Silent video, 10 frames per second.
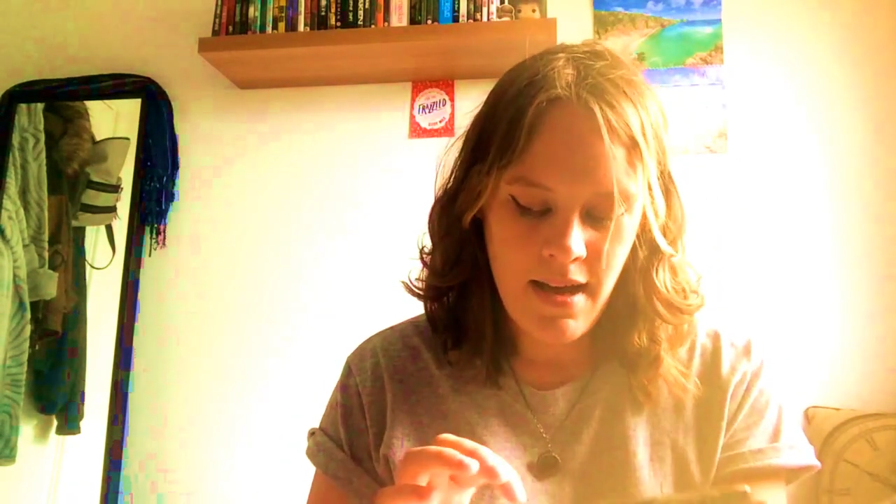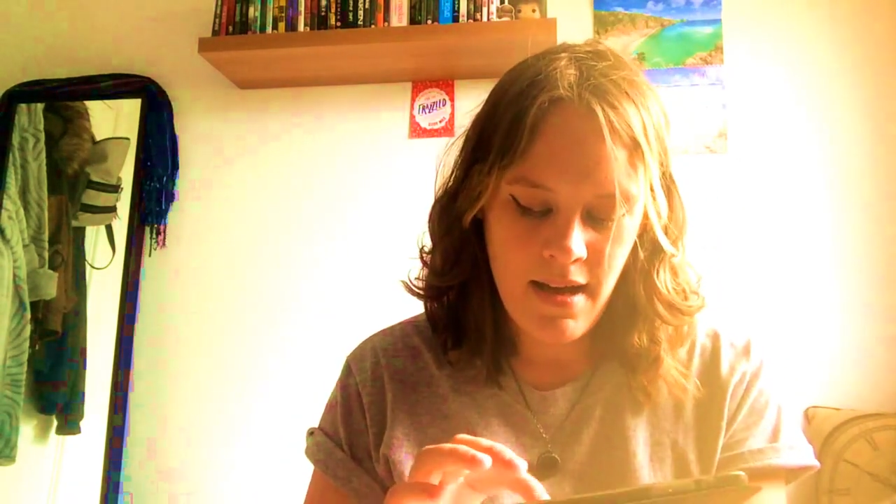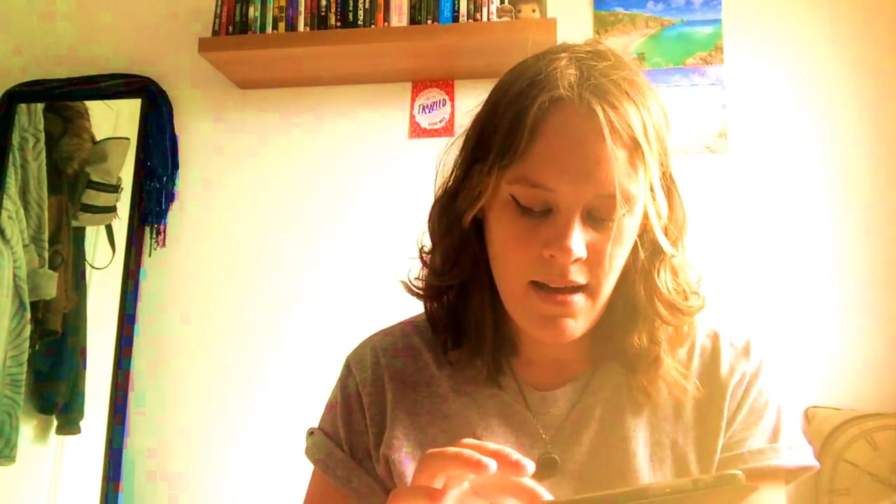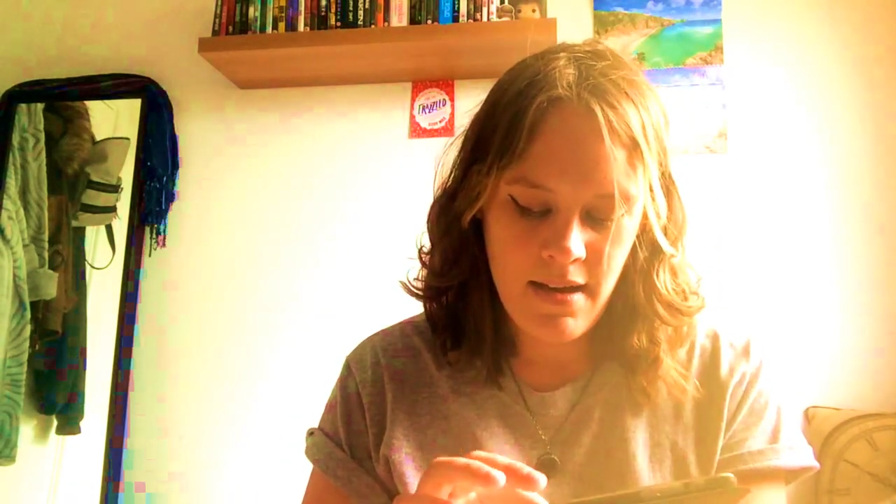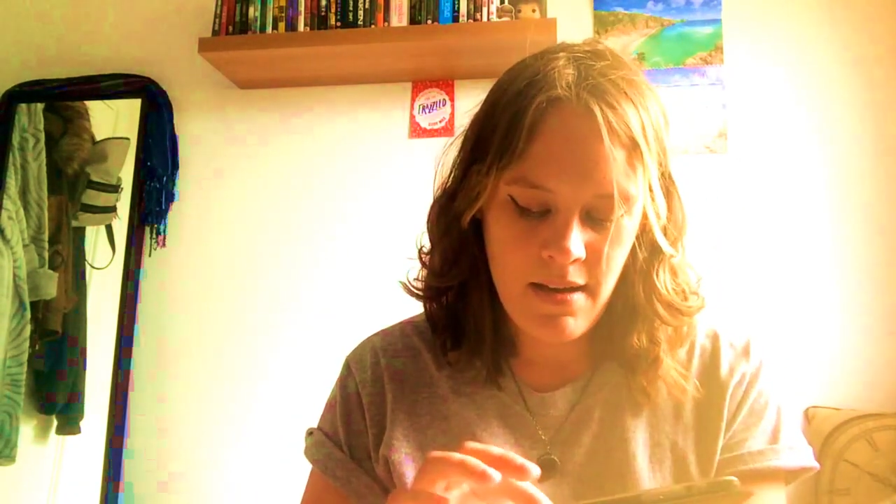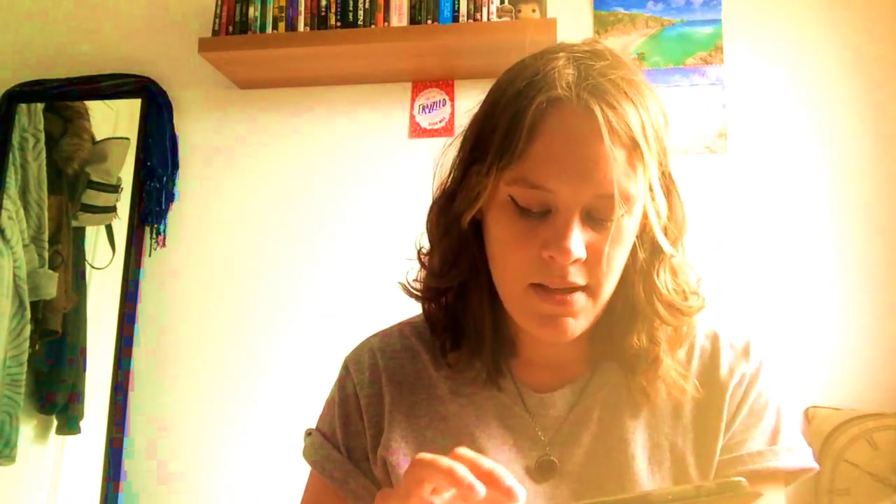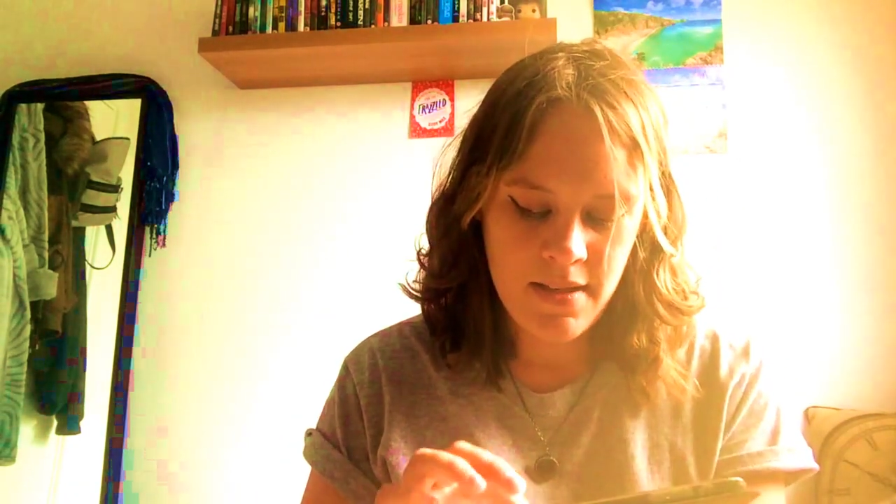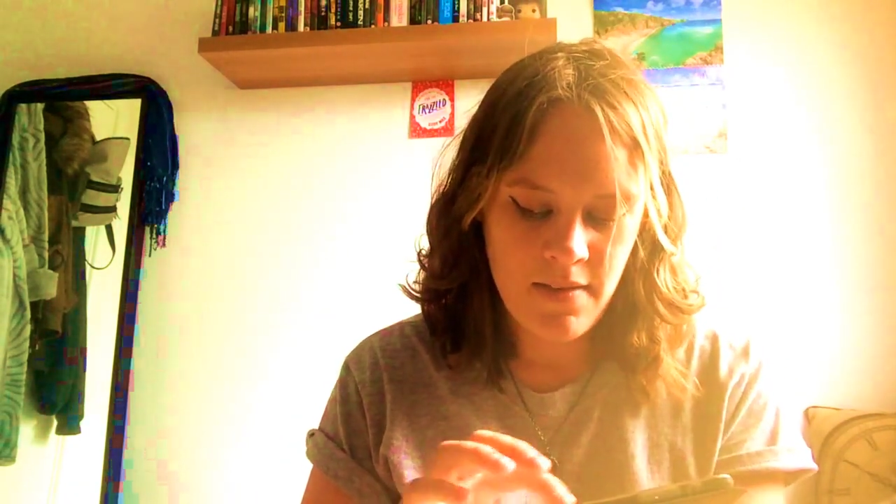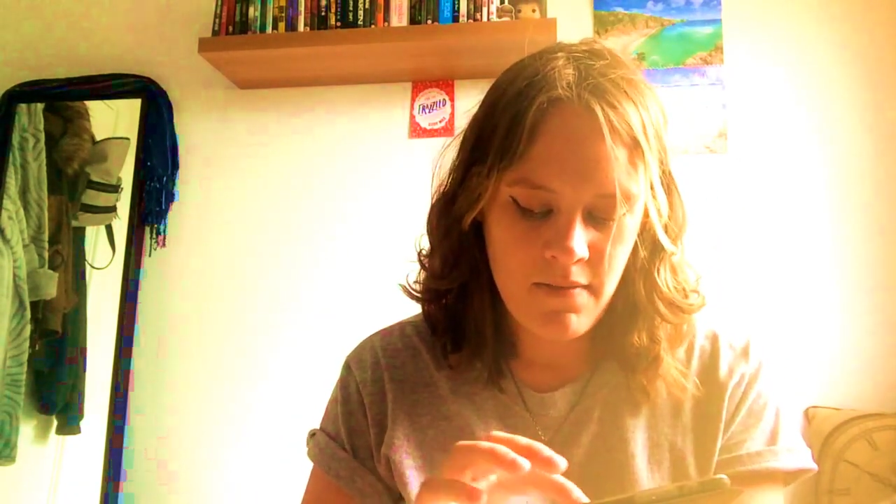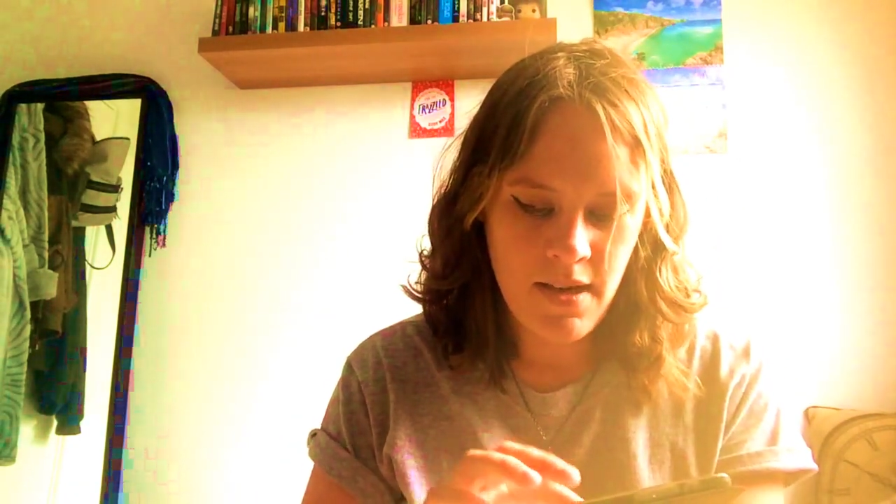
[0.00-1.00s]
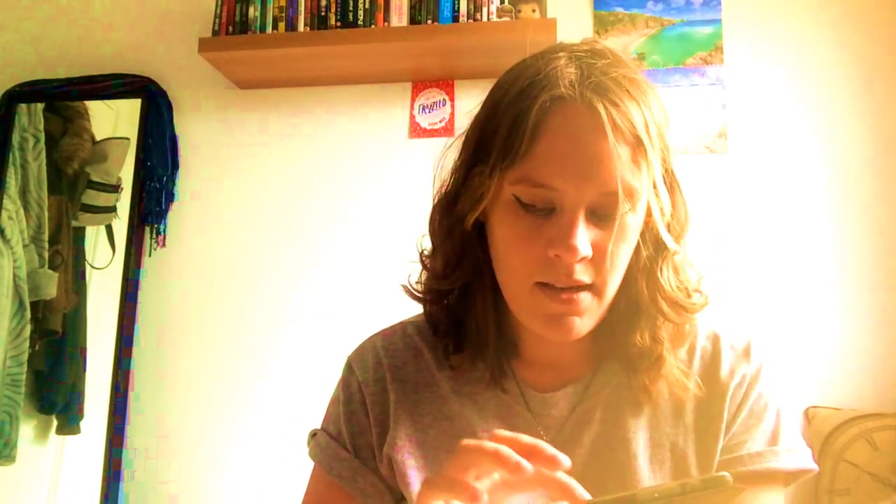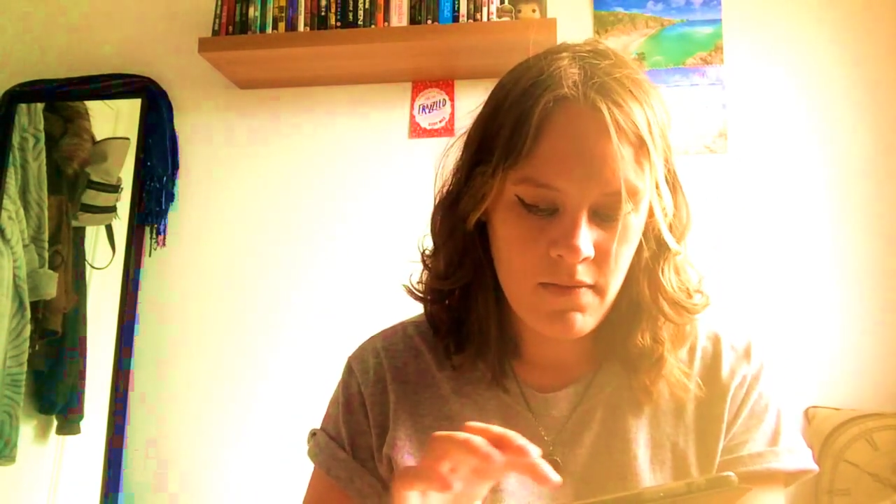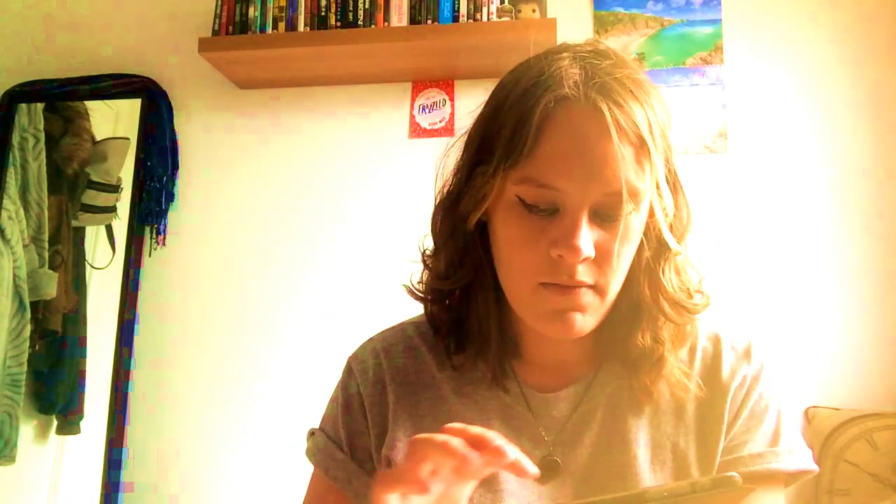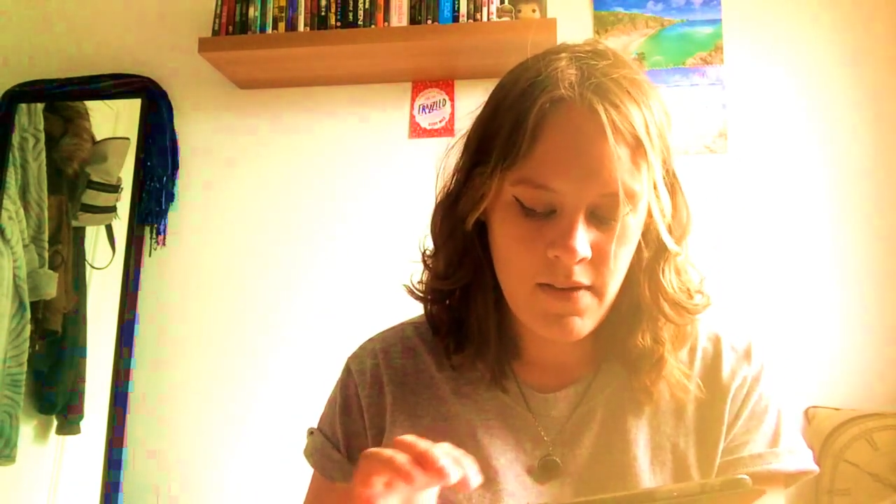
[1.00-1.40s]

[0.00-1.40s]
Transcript: Let me see if I can